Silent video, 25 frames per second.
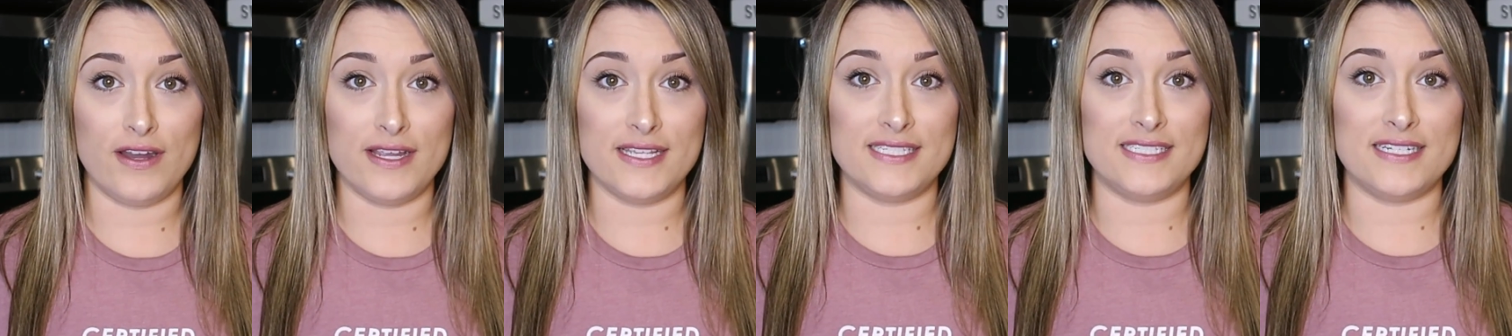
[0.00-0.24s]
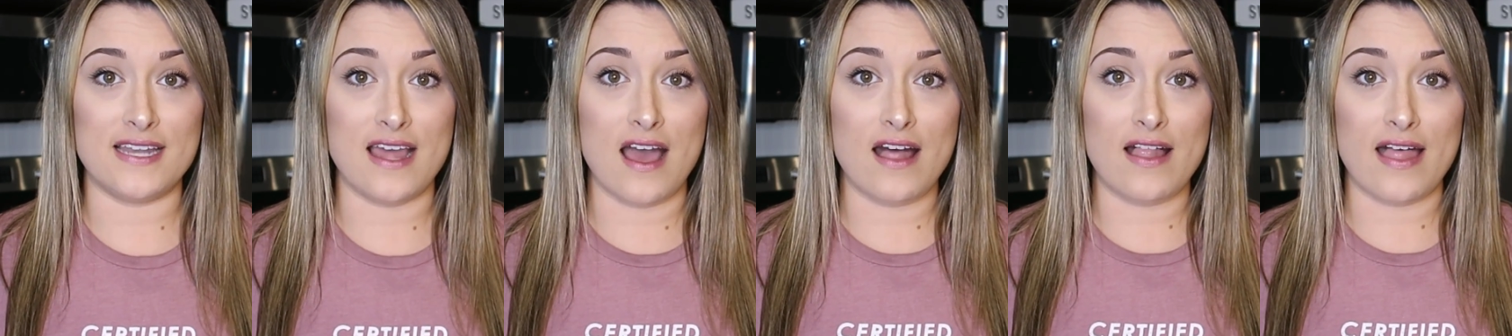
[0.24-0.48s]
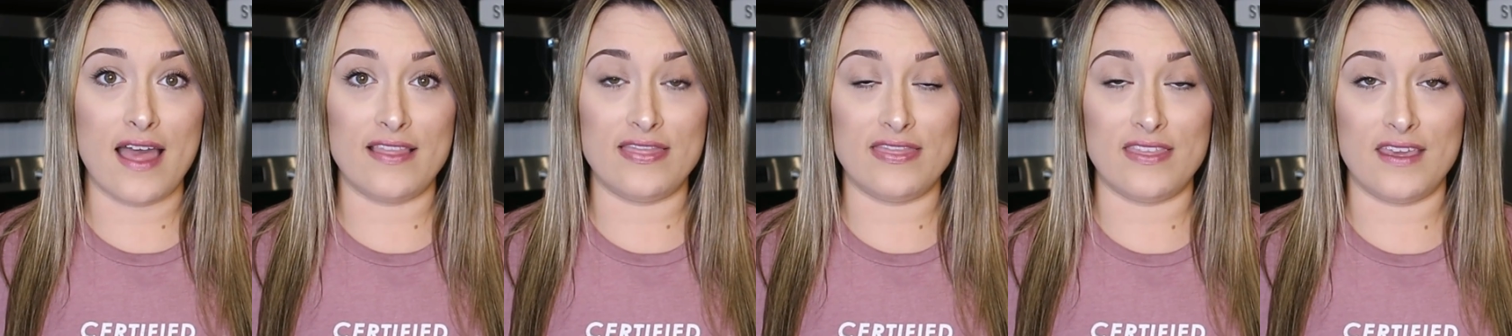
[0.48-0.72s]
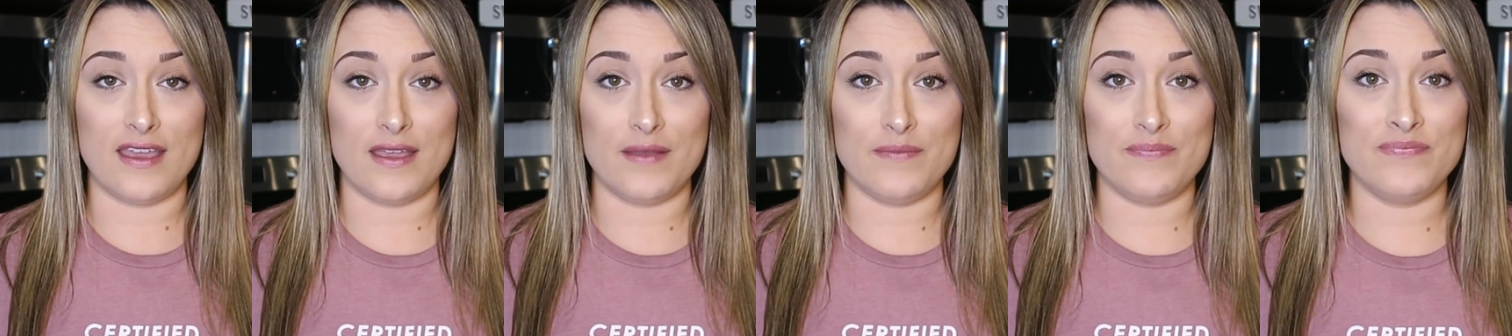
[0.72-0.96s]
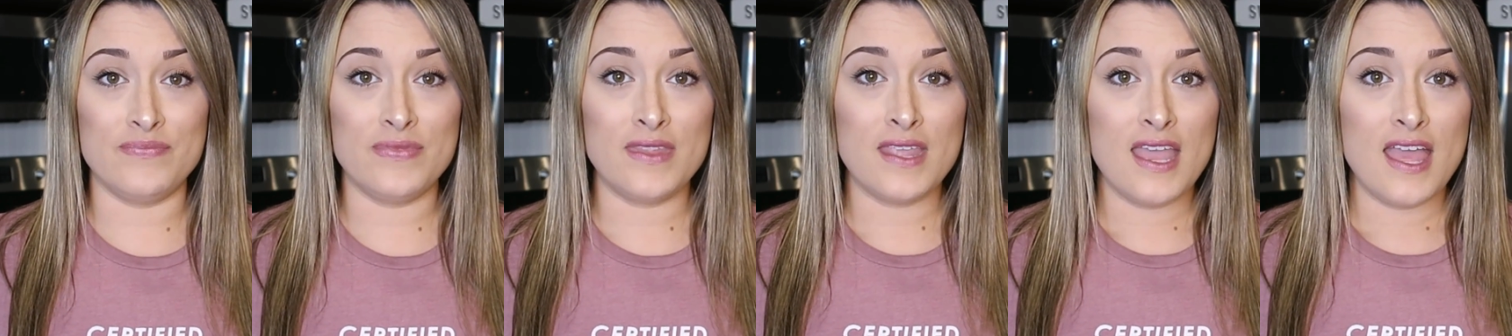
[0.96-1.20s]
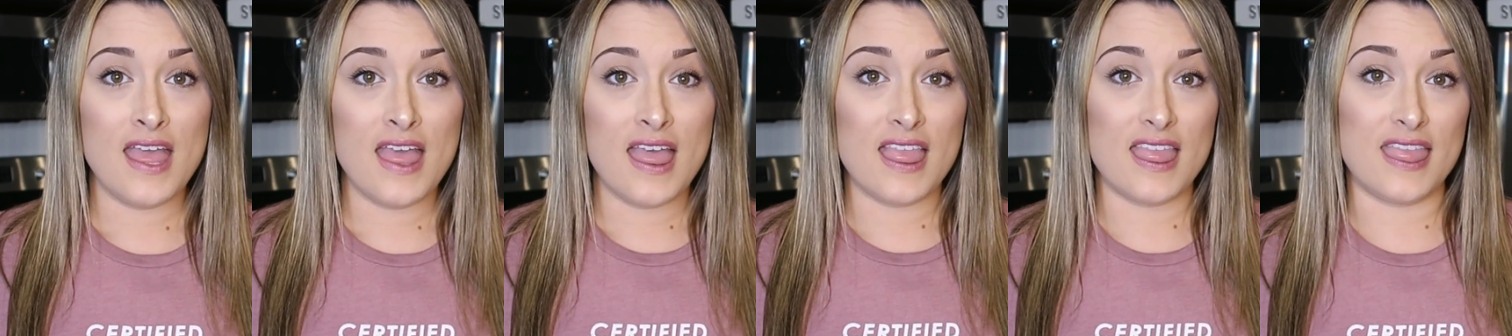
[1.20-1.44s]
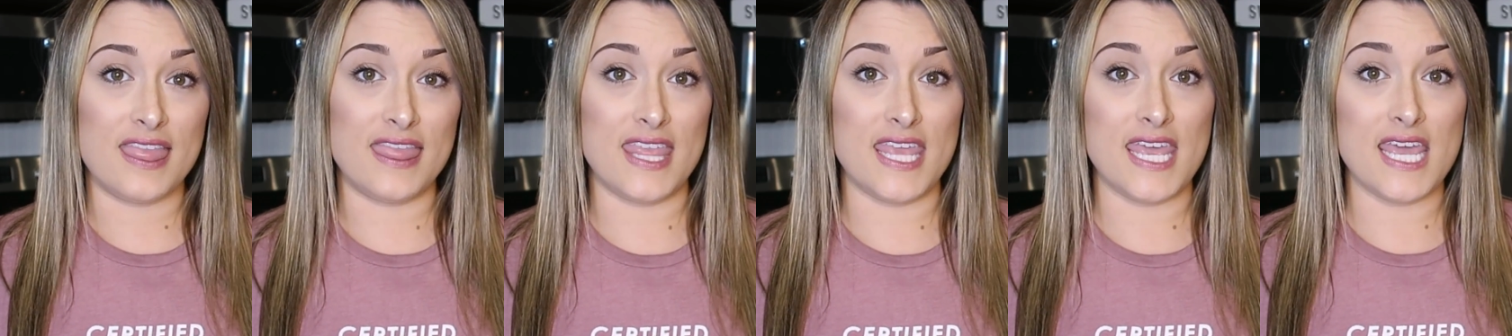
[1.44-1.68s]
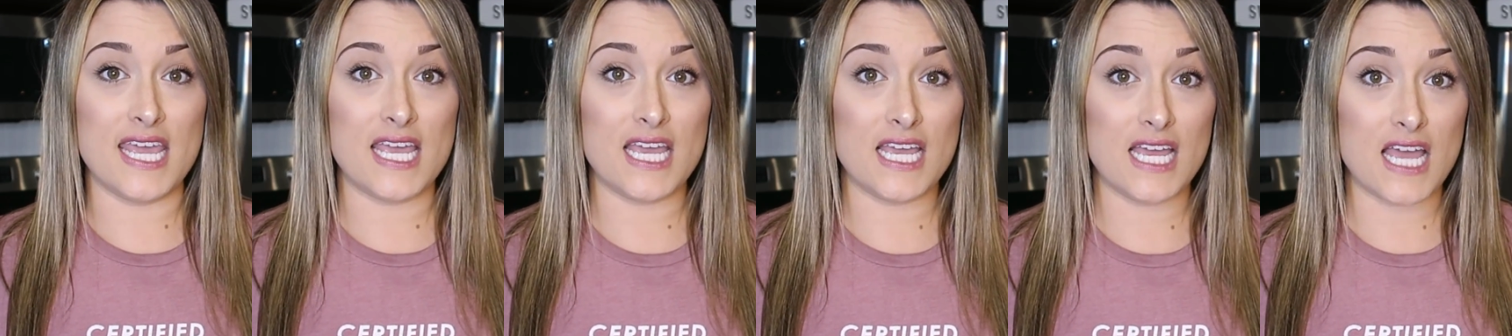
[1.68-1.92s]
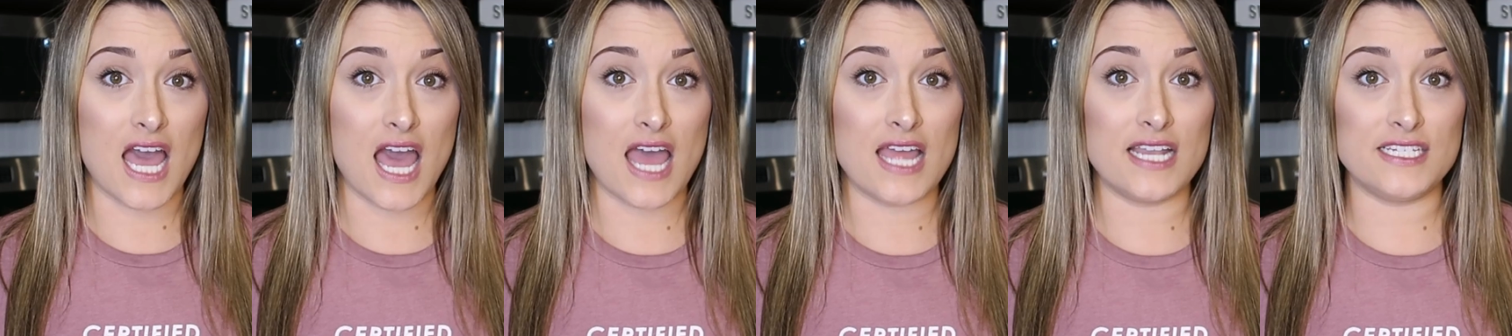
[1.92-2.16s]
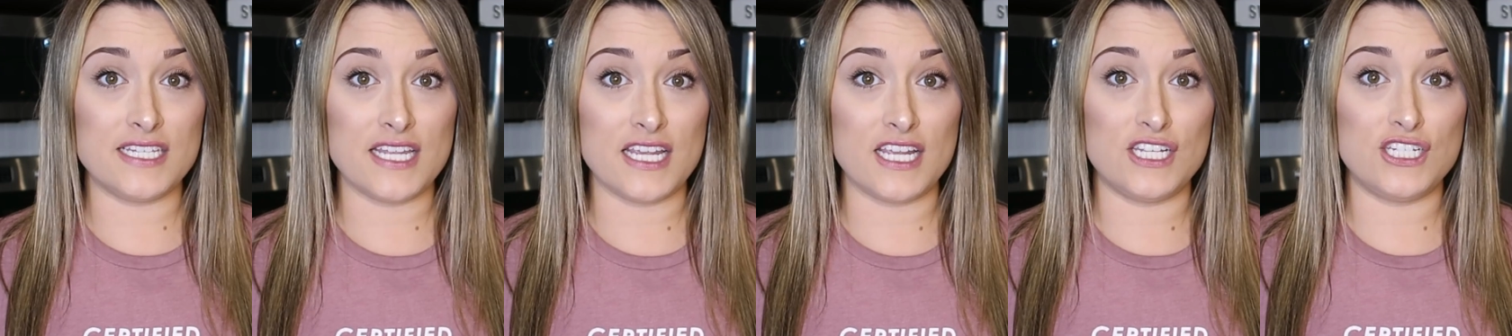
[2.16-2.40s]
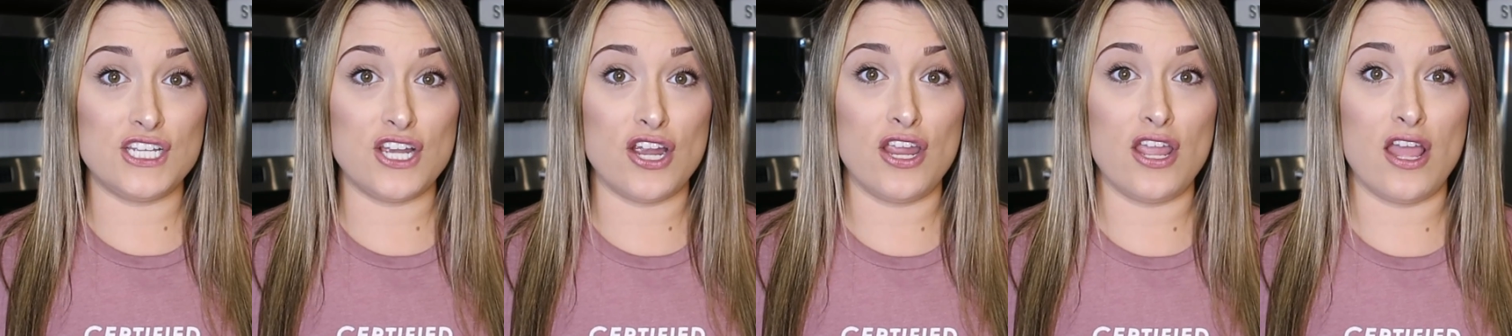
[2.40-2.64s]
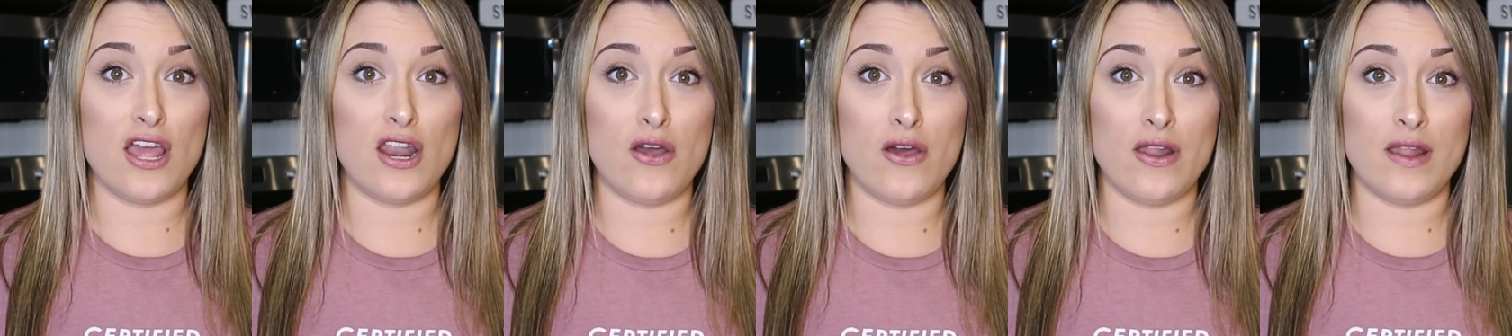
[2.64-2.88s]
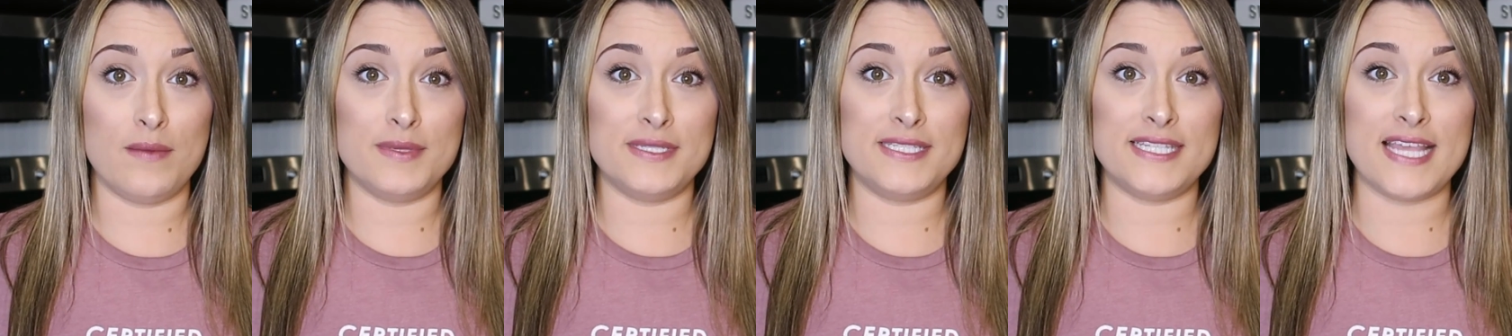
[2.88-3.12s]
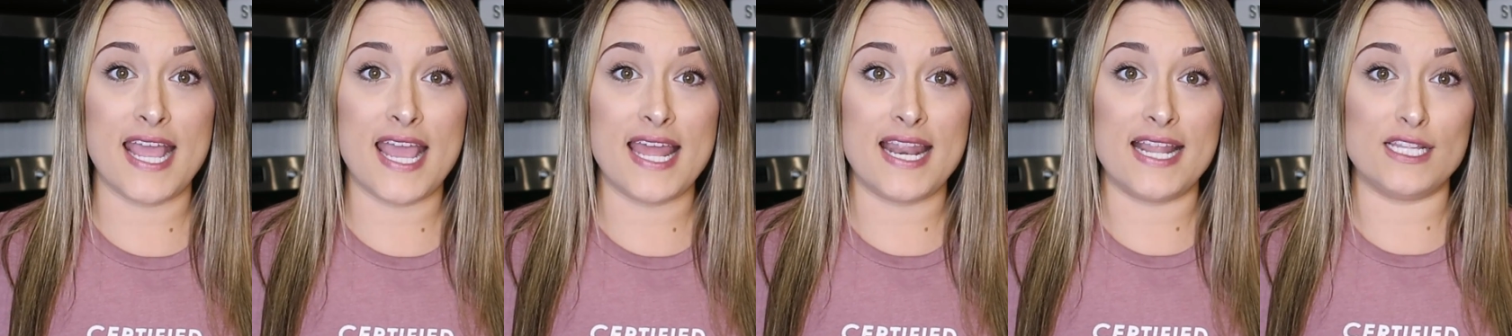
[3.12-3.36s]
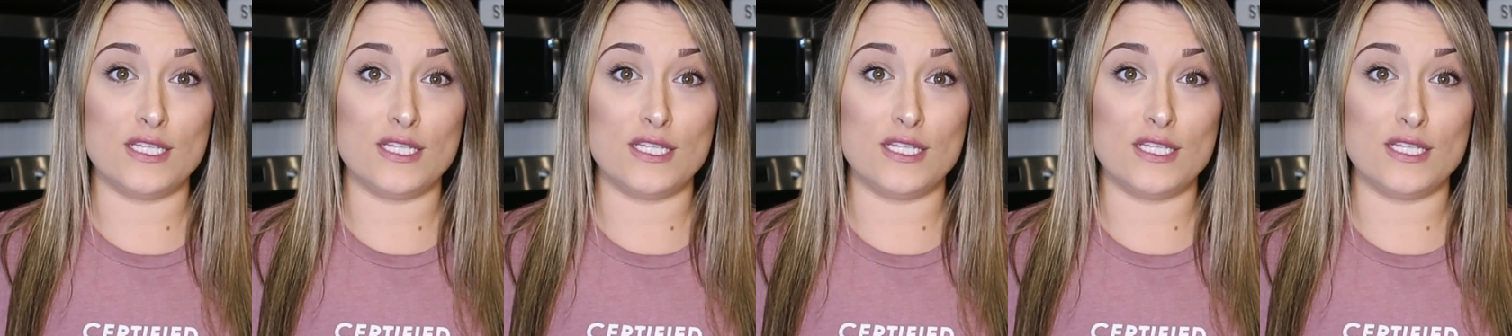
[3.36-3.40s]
It's not like the thick cotton t-shirt, you know what I'm saying?